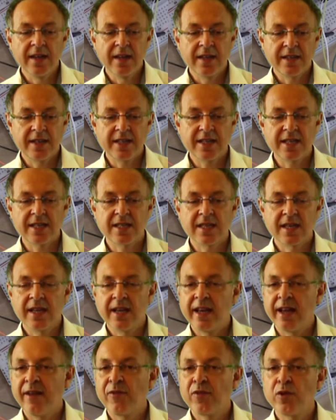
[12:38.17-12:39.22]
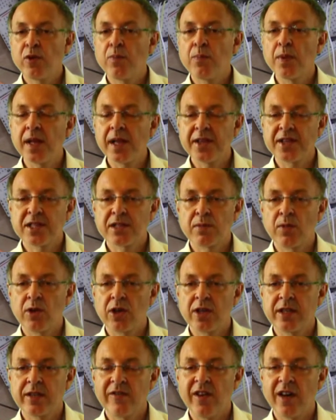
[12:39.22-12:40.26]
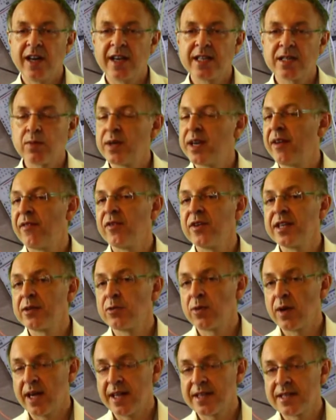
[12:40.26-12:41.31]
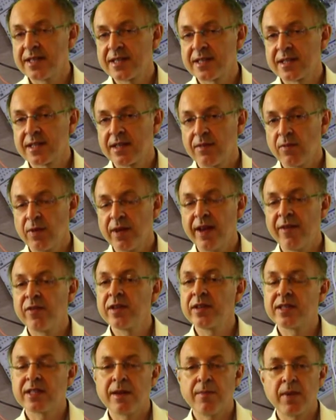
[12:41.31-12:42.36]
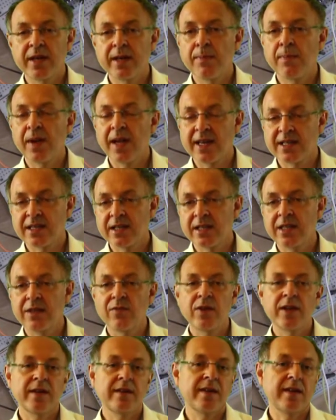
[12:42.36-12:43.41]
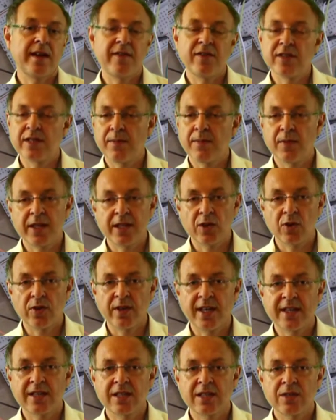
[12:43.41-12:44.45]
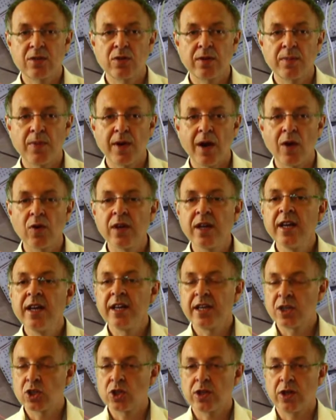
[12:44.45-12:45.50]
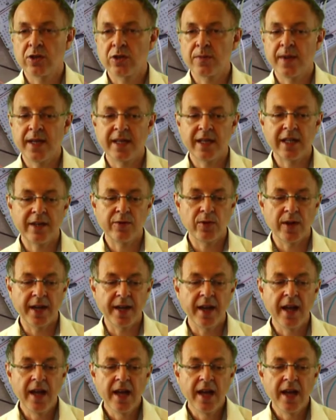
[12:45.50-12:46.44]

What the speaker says: This is if you build a smart device, whenever it runs, whenever somebody plugs it in, whenever somebody connects it to the power, it should automatically run.